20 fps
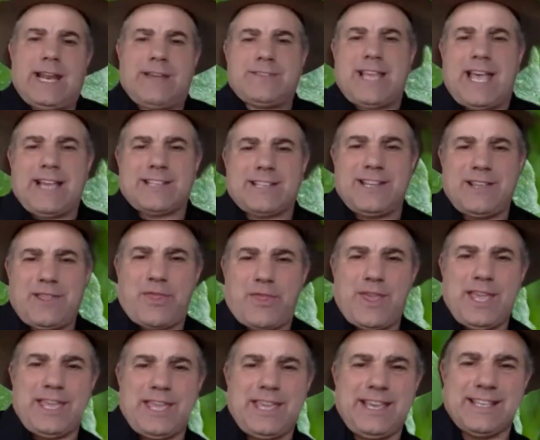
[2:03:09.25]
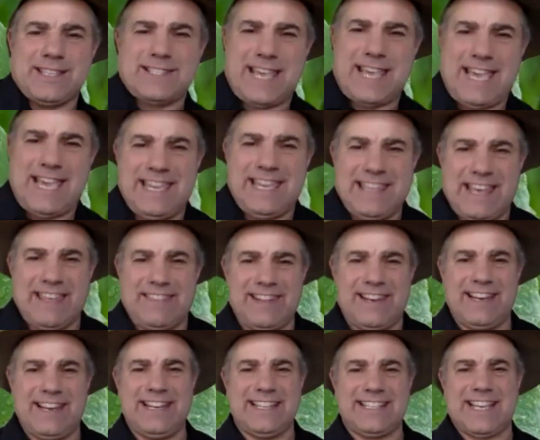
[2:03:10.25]
I was actually thinking of saying that,
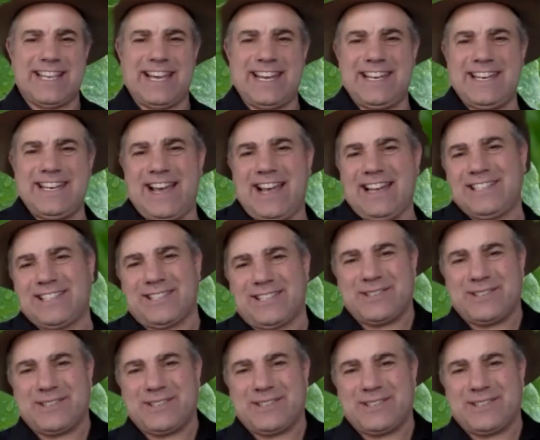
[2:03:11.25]
then I decided not to.